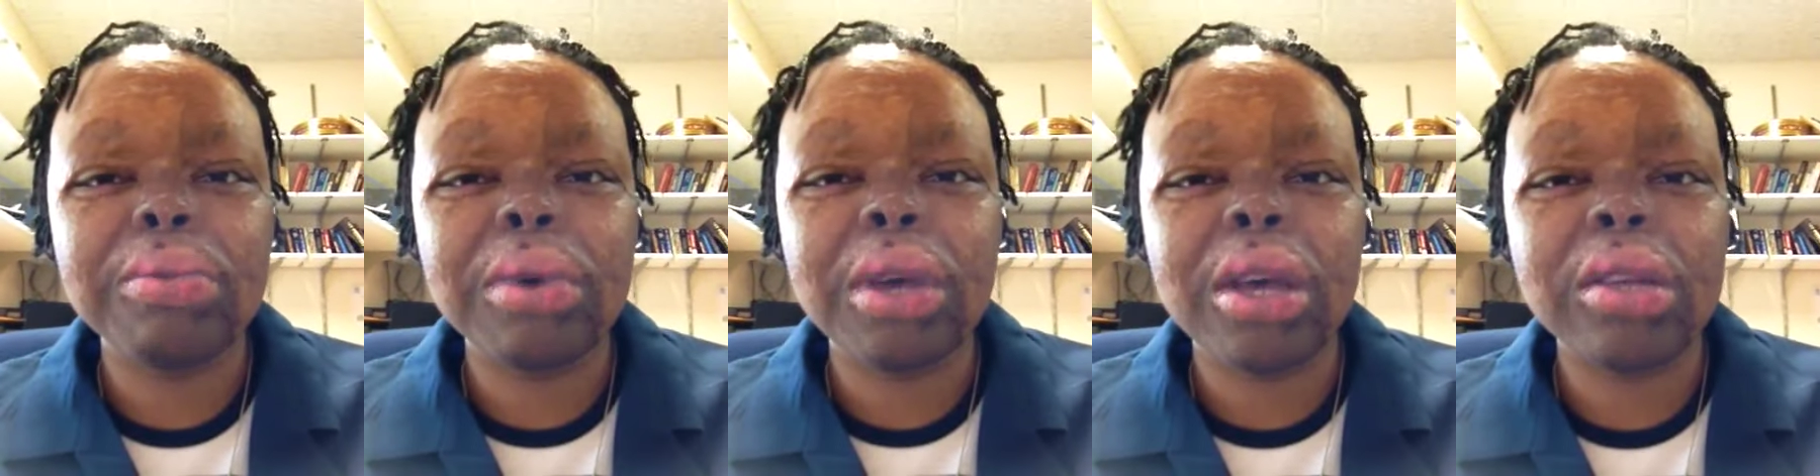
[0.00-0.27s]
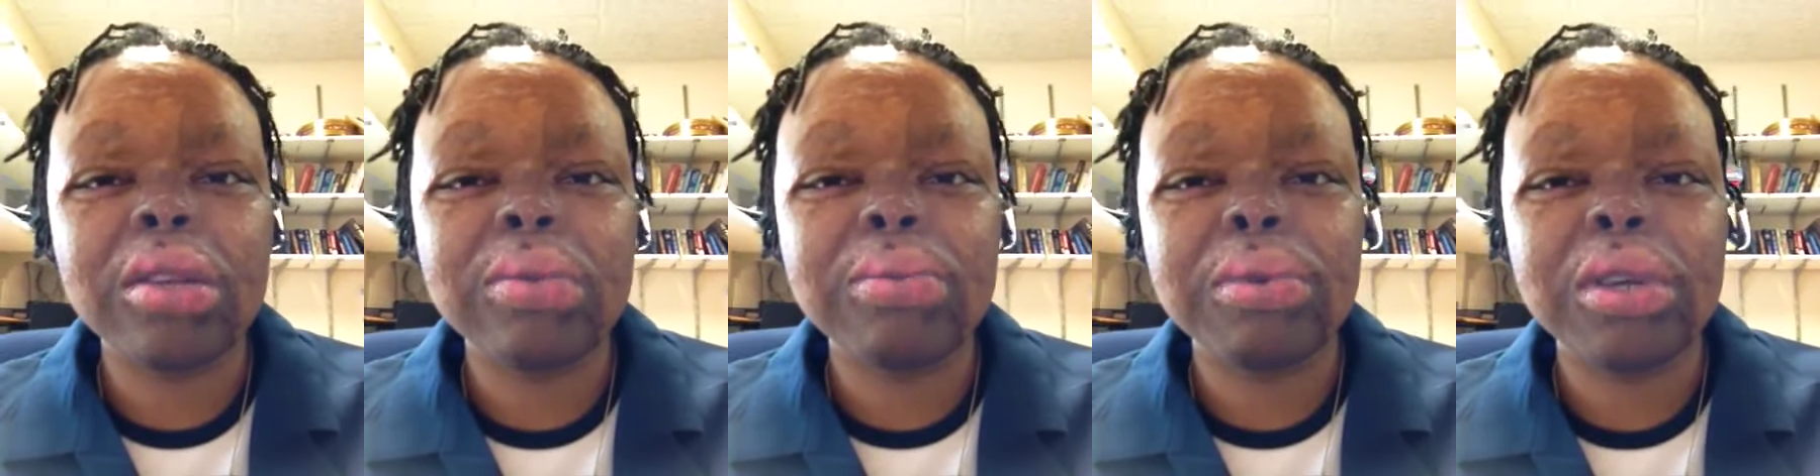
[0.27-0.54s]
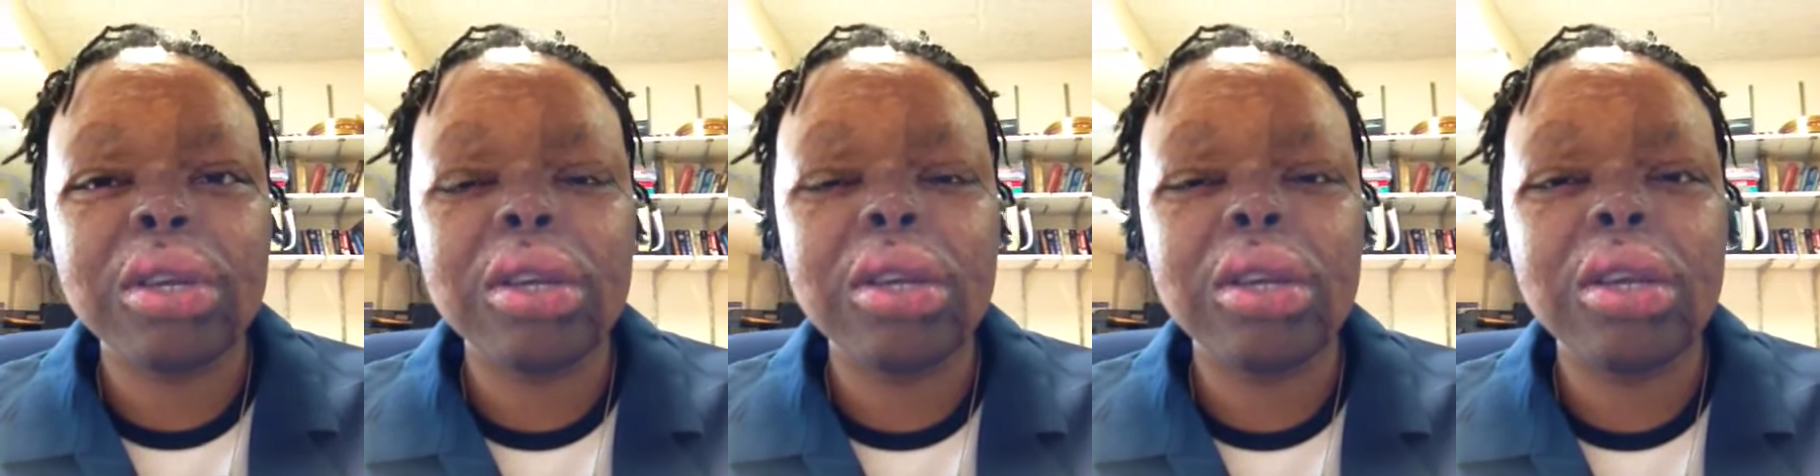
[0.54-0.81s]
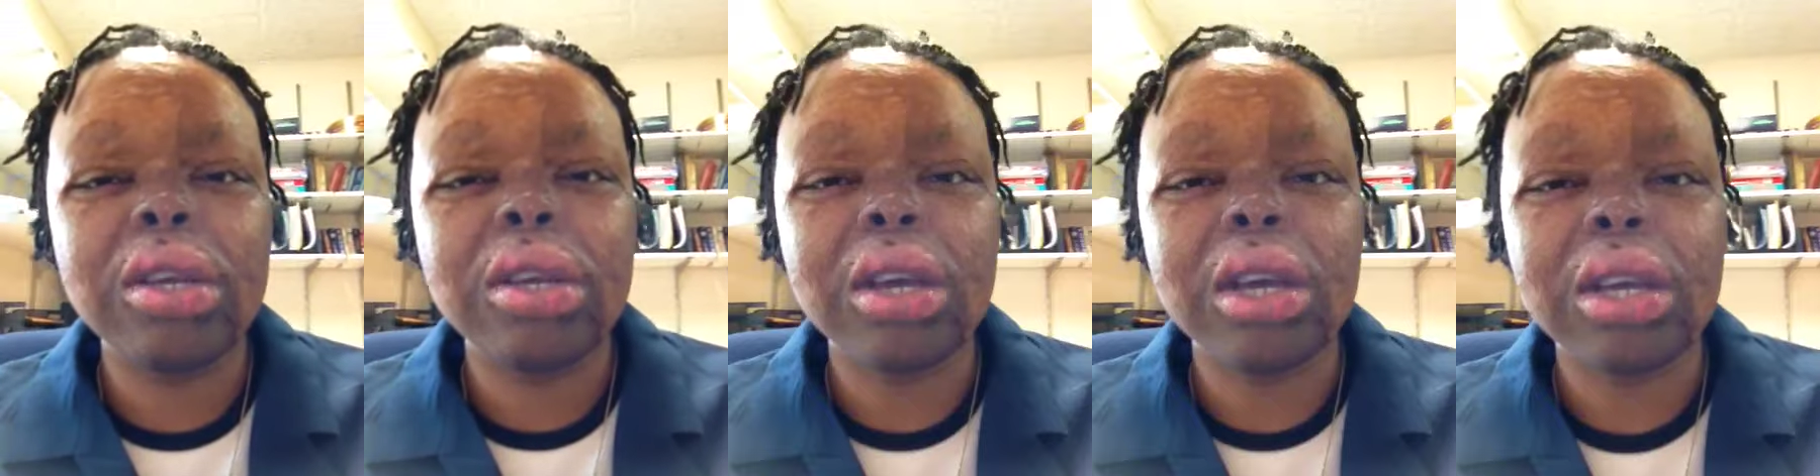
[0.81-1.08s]
S P
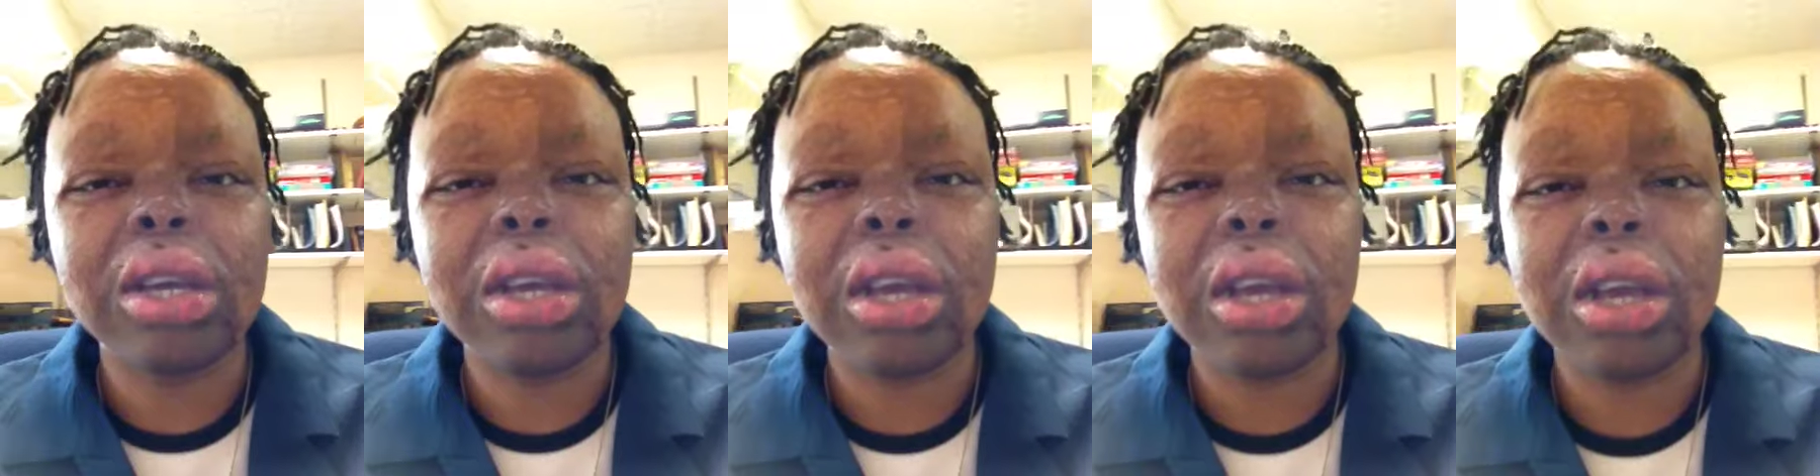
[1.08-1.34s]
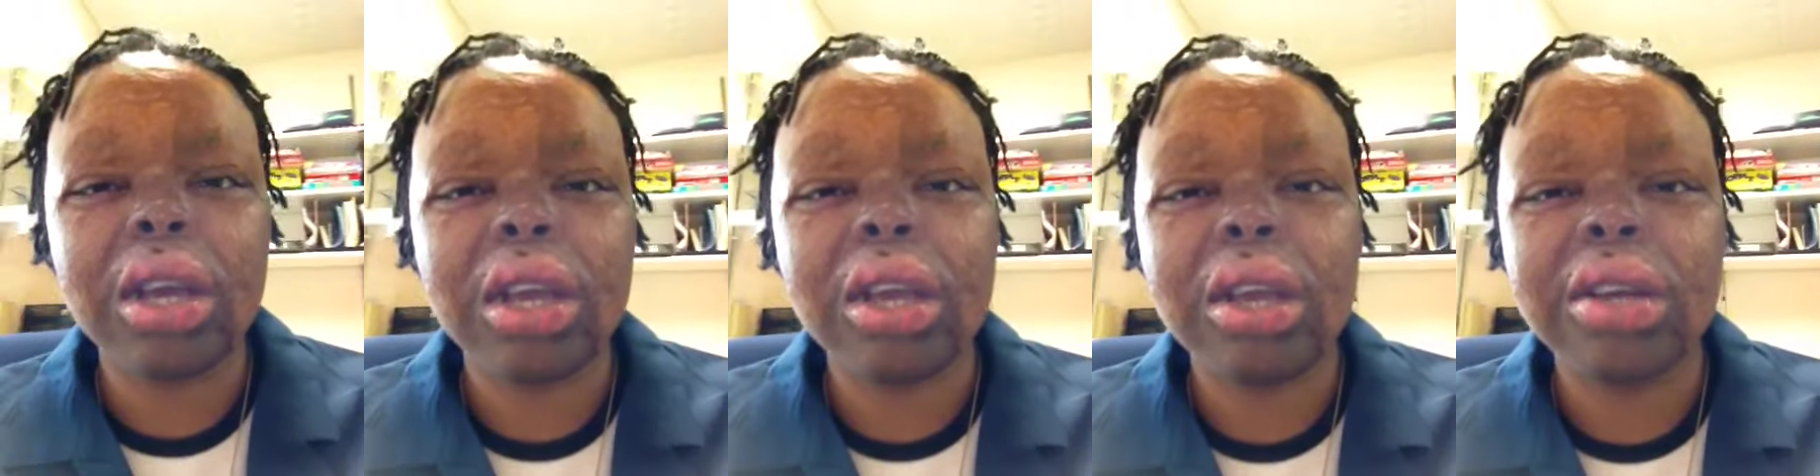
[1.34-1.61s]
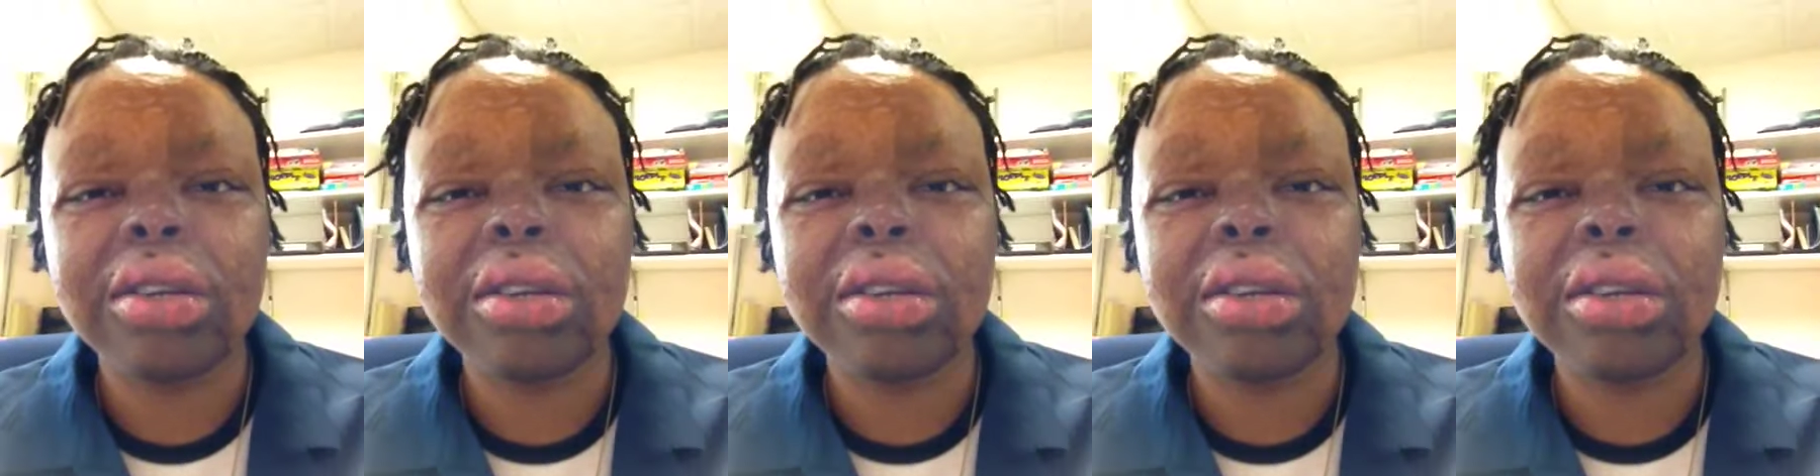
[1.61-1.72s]
E A K